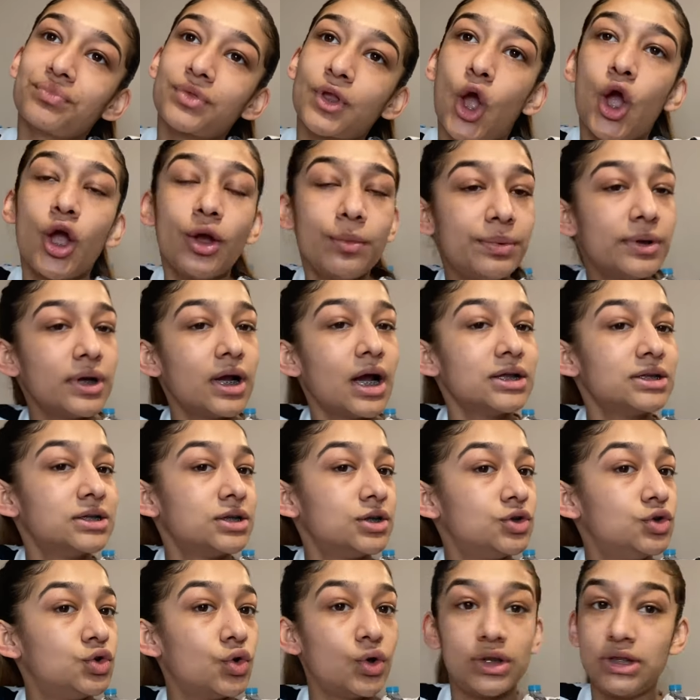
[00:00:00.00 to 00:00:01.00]
Hope you guys
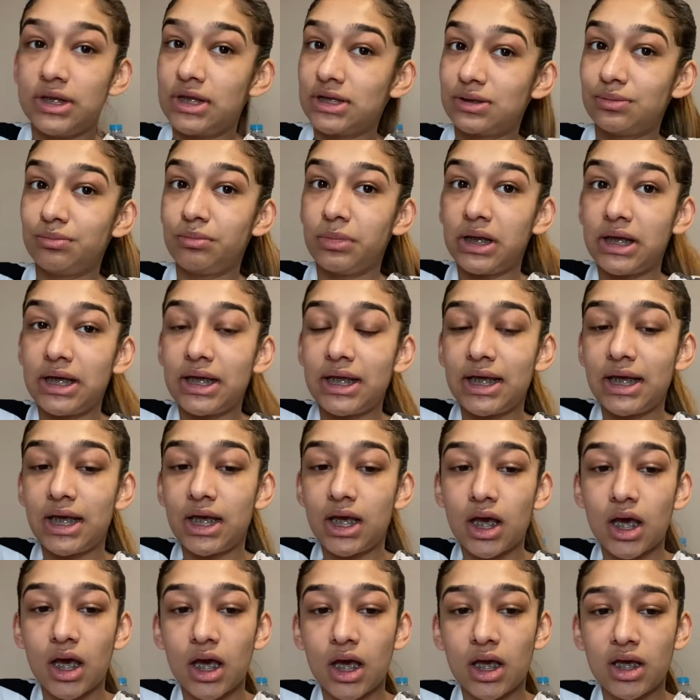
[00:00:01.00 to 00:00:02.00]
enjoyed this mini,
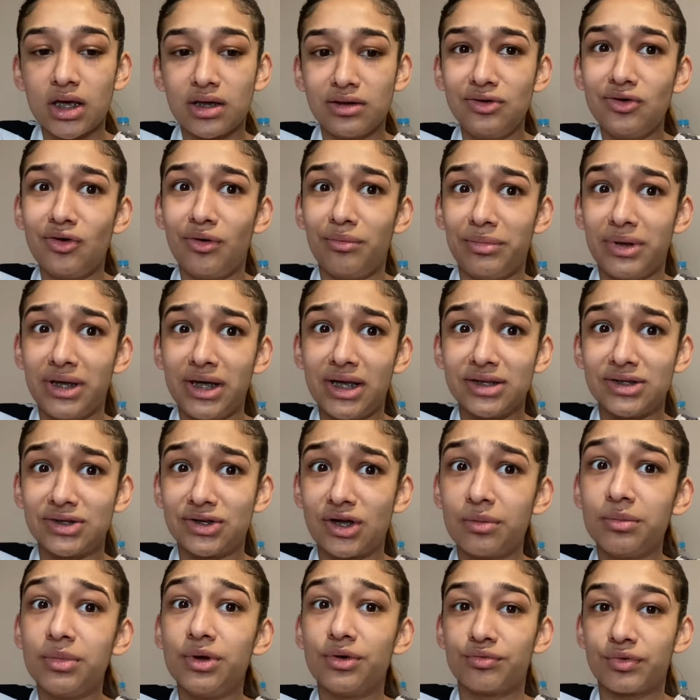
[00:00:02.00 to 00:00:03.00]
not mini, it's
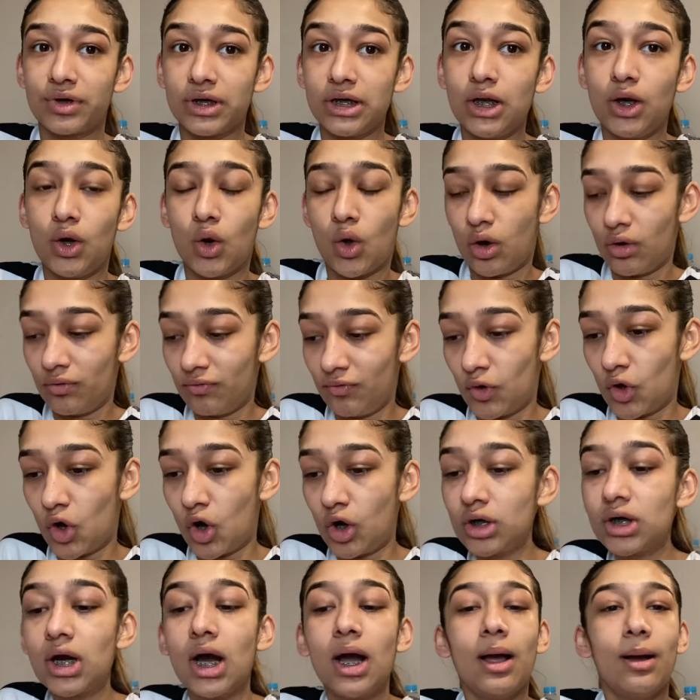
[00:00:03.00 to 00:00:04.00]
gonna be a really long
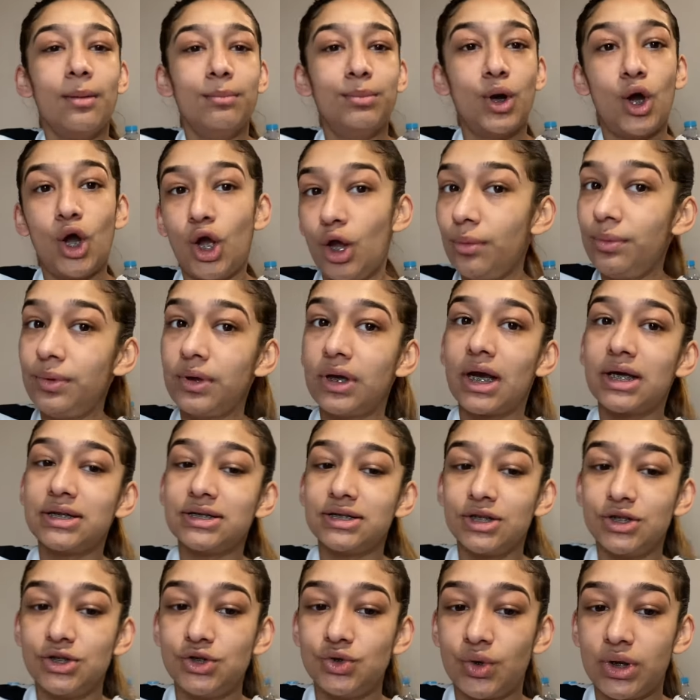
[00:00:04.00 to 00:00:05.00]
vlog, but hope you guys
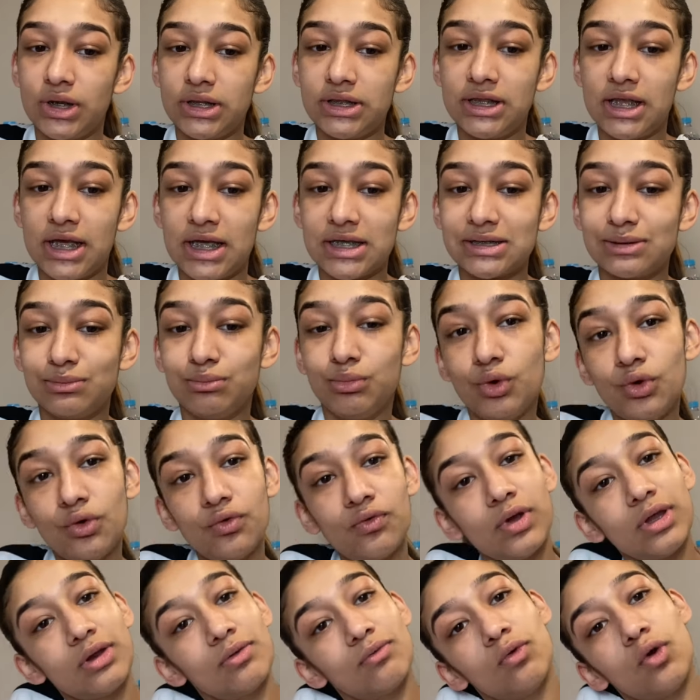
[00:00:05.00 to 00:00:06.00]
enjoyed this
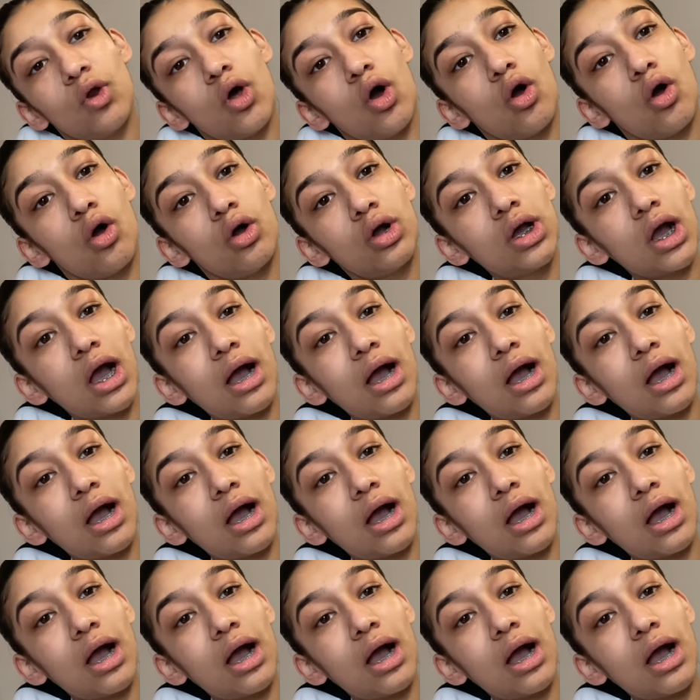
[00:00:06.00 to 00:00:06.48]
move-in vlog.